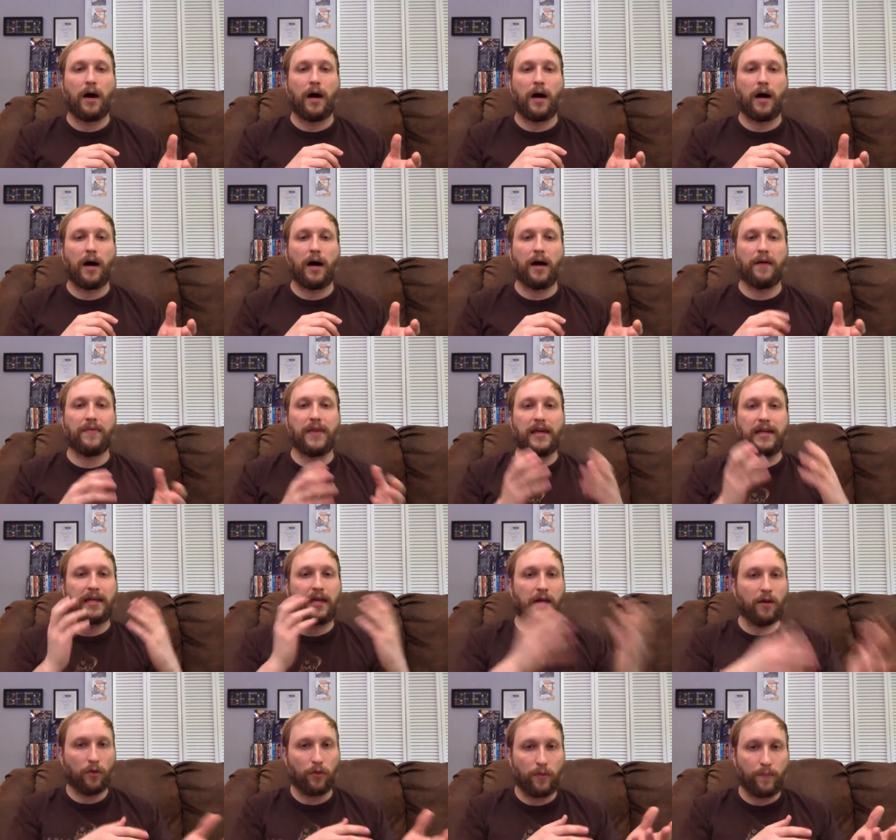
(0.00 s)
Uh, they
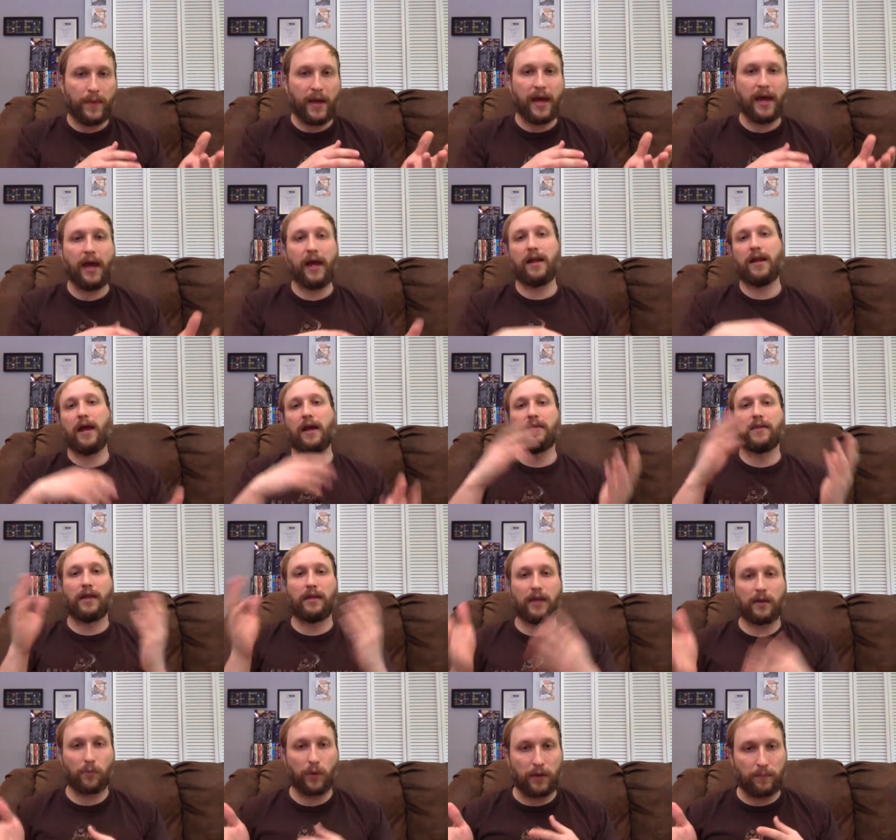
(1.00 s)
kill the men and
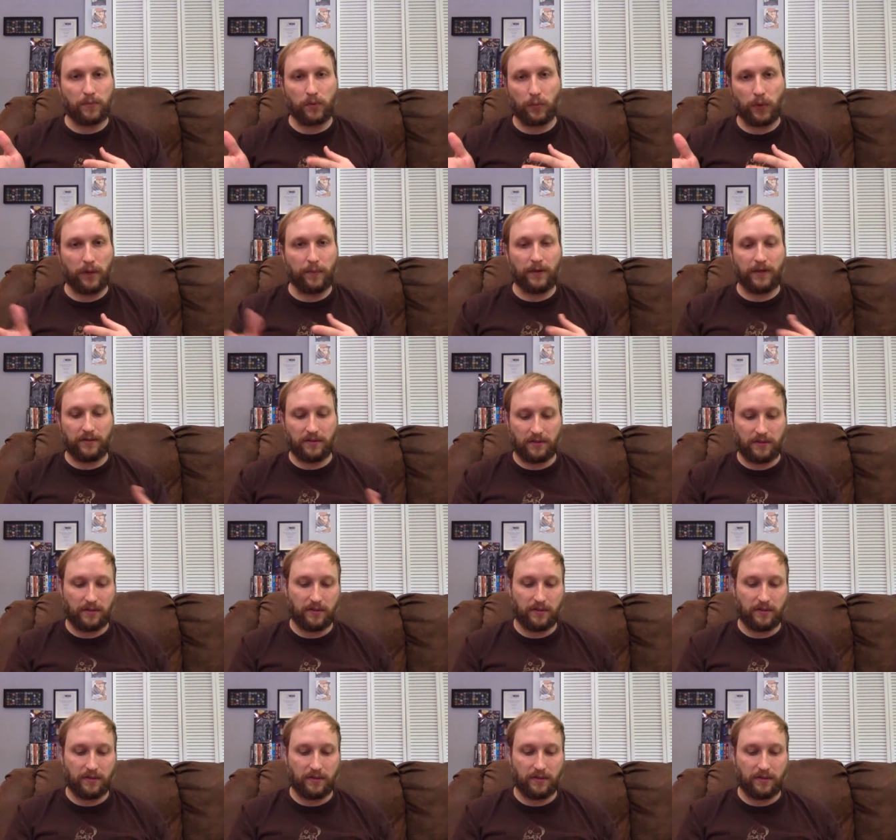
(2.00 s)
then they rape the women.